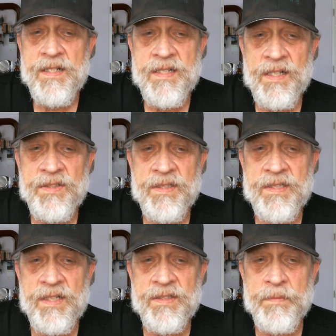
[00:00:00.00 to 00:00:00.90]
tons and
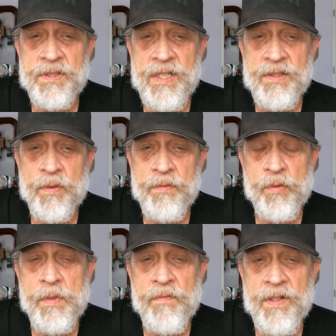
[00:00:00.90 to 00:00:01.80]
tons of mistakes while doing
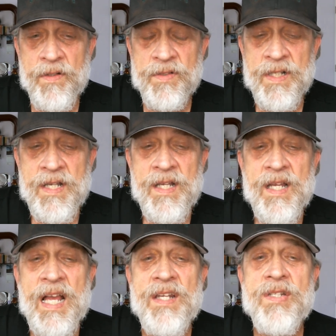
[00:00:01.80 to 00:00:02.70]
my videos,
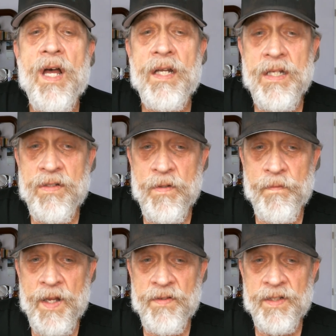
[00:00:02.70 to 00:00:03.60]
and talking too
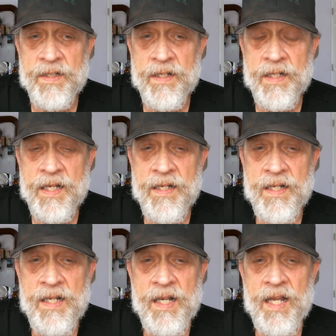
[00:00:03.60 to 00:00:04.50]
fast like it today,
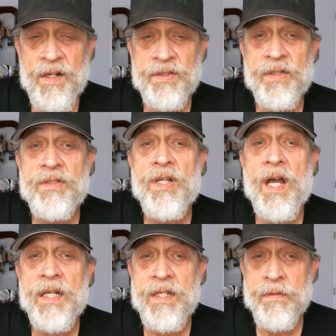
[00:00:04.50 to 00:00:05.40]
and also
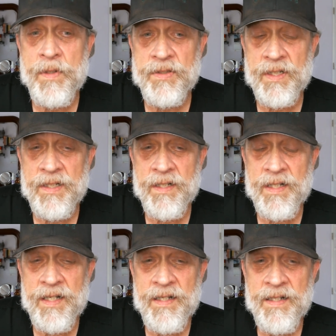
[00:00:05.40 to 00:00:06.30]
talking too much like it today.